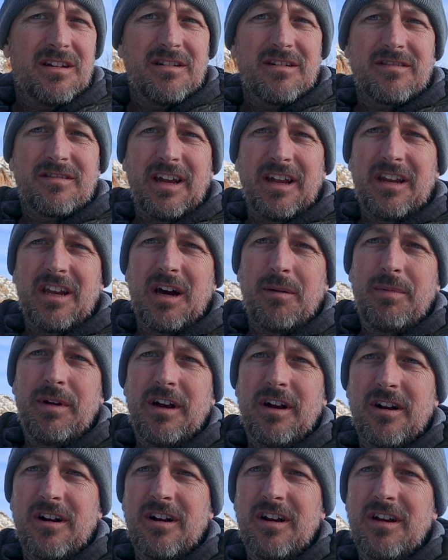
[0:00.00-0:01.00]
setting up
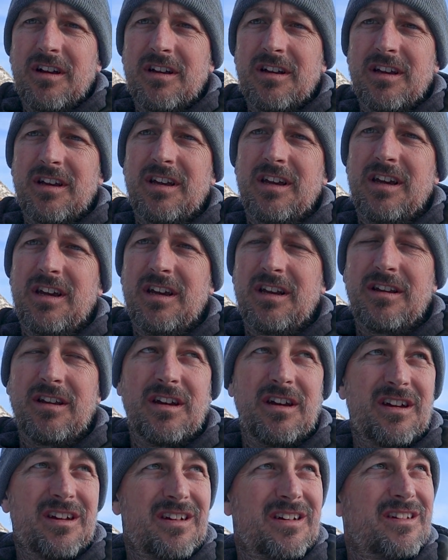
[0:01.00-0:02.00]
here,
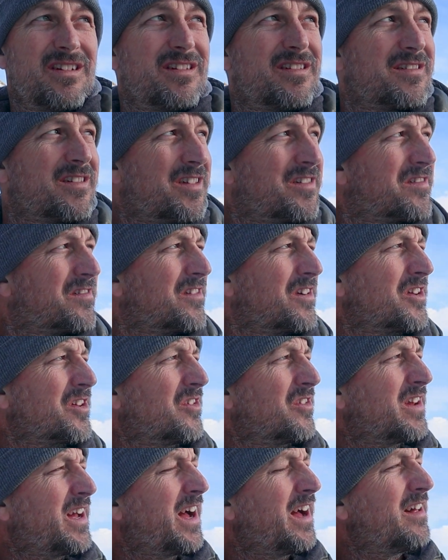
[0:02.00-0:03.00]
and sun's starting
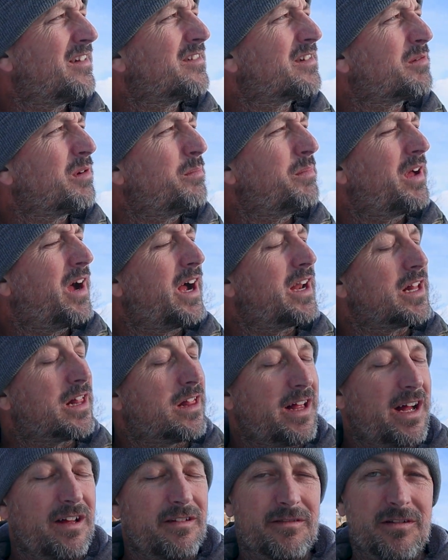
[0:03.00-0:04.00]
to go down. Just went behind the
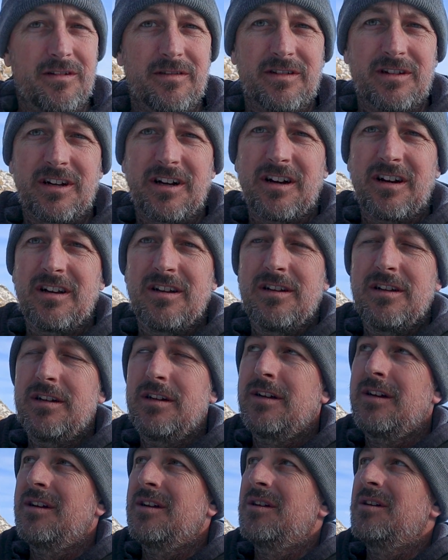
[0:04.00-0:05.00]
clouds over there,
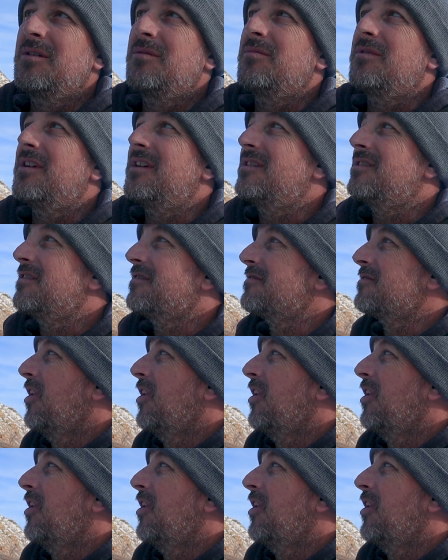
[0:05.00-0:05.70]
but just